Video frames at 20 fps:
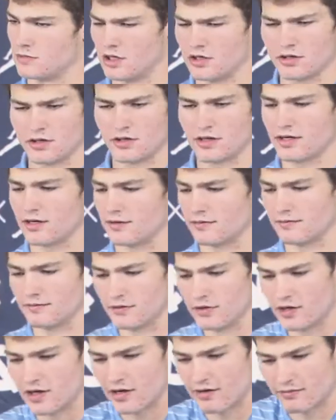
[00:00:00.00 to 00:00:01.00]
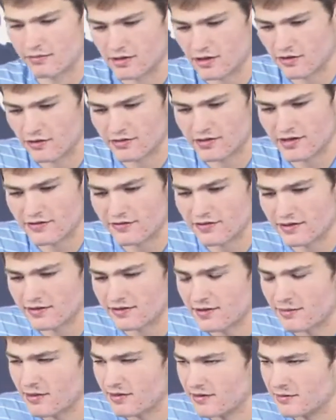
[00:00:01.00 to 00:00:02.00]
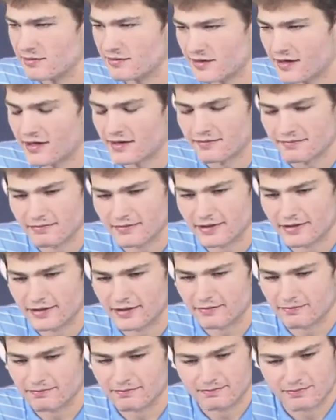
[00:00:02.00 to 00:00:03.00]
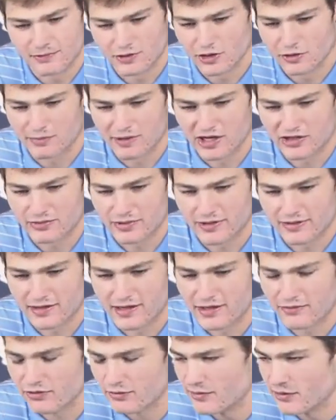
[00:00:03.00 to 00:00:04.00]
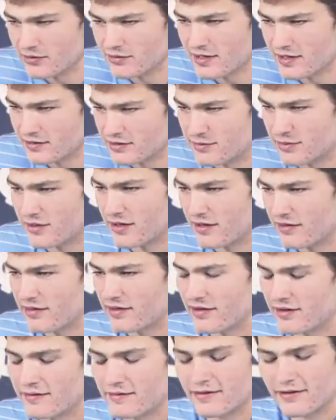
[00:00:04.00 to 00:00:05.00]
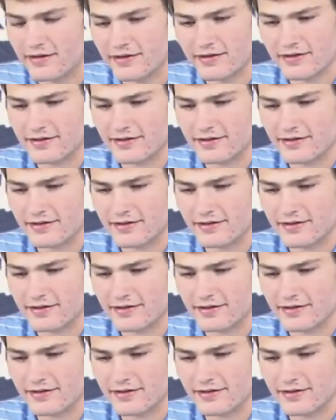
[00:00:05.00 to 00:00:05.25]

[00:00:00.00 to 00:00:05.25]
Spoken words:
Oh, no doubt. You know, the defense, how about them tonight? You know, bounce back game for both sides of the ball, I thought.